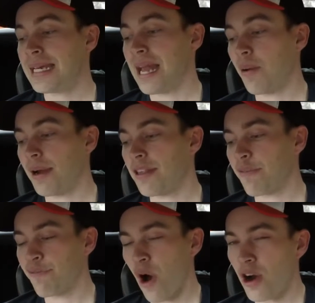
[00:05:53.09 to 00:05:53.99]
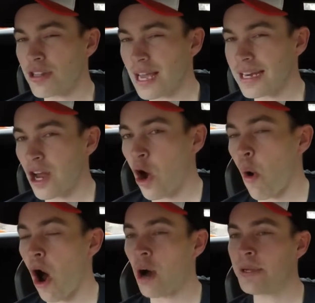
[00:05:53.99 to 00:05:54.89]
Now, as far as I
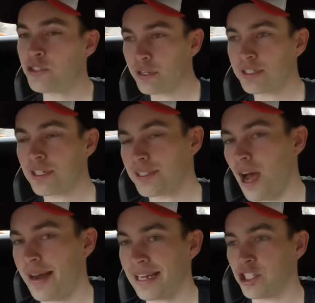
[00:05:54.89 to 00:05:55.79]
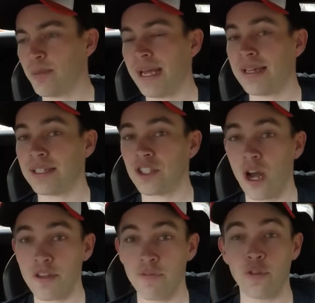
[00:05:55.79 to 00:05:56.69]
know, Army Tricks does not actually make an
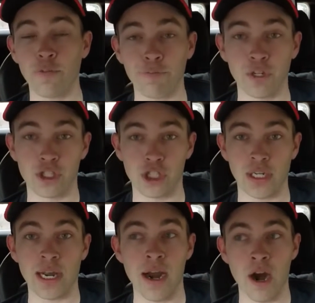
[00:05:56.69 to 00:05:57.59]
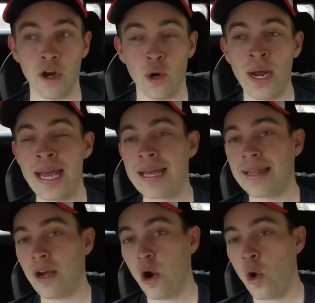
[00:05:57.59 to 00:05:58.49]
exhaust for the first gen Gallardo.
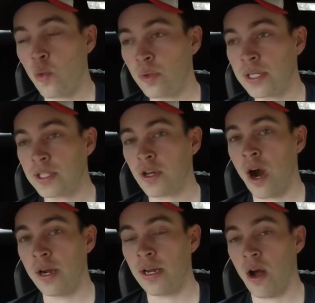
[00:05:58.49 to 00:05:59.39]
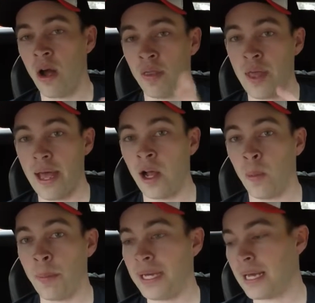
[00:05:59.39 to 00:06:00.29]
They only started on the
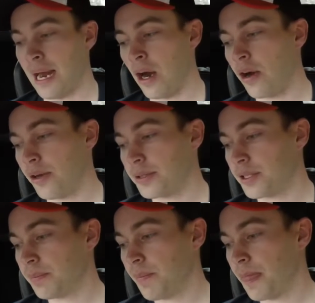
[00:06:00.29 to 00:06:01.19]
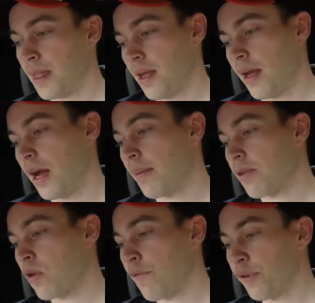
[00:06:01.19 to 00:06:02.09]
LP Gallardos.
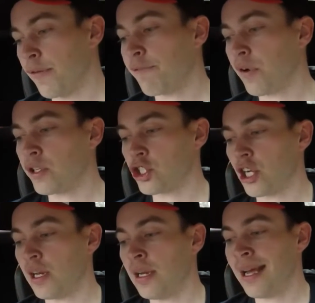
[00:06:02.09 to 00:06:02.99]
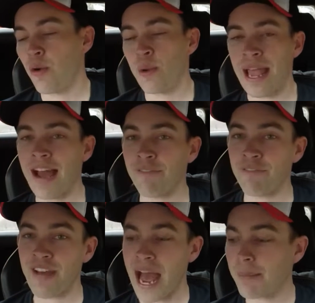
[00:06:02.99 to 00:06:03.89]
So for the first gen, we have
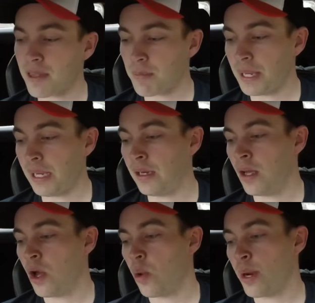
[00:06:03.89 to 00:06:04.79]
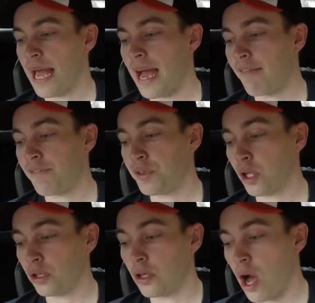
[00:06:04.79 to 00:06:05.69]
Fab Speed, we have
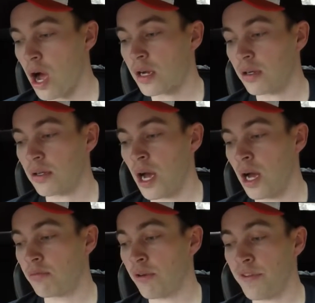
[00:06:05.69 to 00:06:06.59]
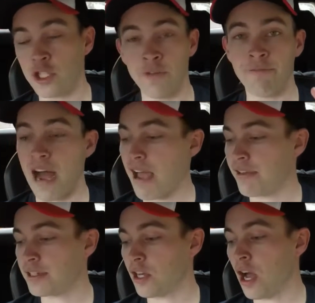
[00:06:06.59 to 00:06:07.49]
the Lock Revision 5
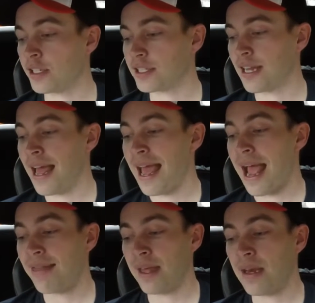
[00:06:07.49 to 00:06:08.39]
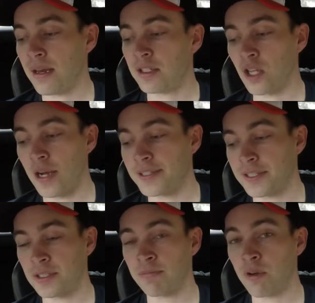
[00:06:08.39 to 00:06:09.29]
exhaust, and then an exhaust
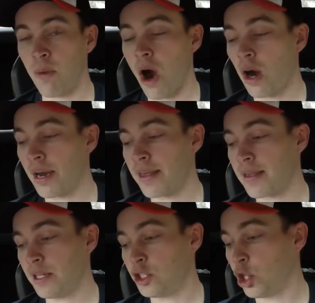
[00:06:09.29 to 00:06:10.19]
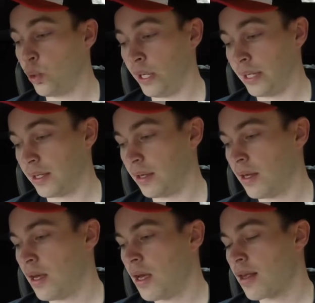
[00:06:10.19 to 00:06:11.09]
system from RSC Tuning.
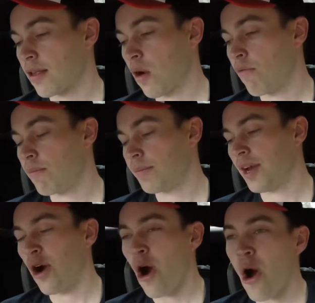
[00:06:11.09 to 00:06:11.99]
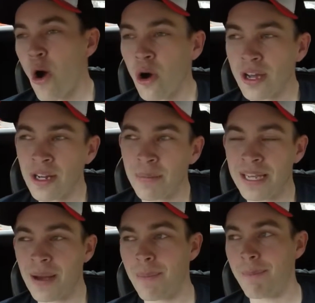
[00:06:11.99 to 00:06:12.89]
So they're all going to
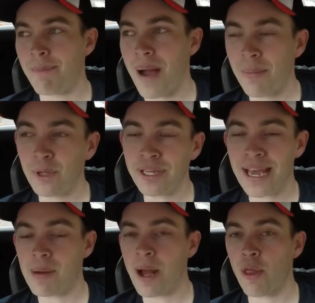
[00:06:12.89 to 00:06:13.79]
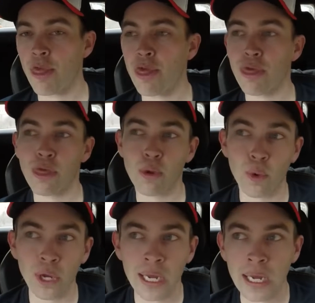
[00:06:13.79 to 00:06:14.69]
be I'm looking at about
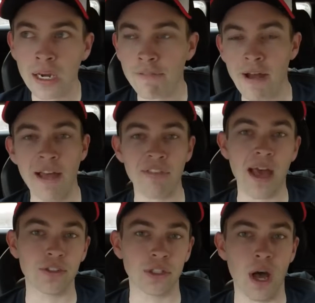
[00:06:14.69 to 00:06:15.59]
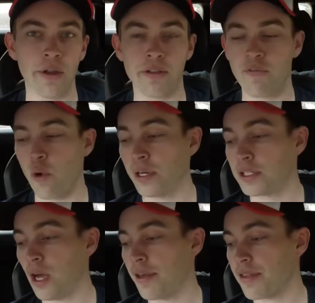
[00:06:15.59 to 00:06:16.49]
$3,000 to $5,000 for an
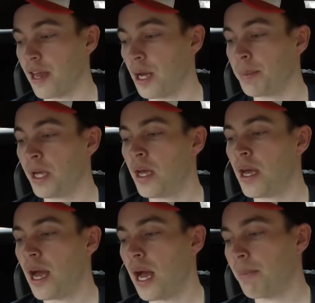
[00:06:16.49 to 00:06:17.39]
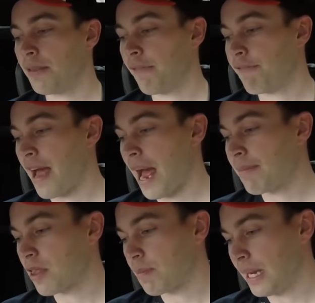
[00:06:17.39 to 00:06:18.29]
exhaust setup. The
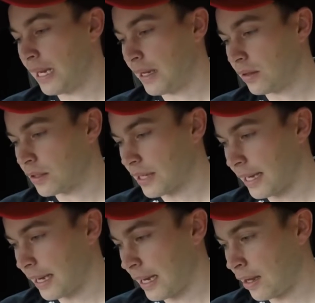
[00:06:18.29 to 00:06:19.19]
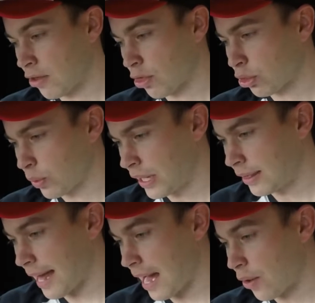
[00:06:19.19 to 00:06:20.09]
Fab Speed, it looks like, is
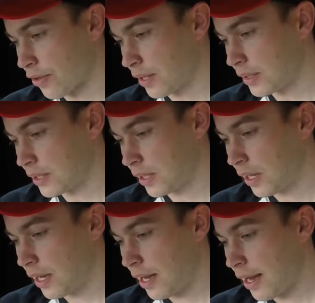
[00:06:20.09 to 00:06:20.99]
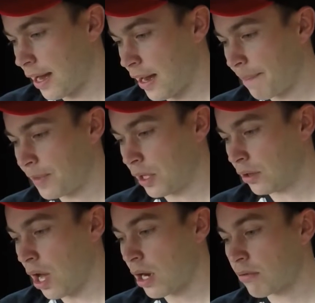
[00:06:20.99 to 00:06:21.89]
$3,000. The
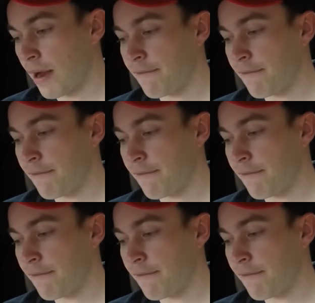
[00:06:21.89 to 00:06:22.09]
Lock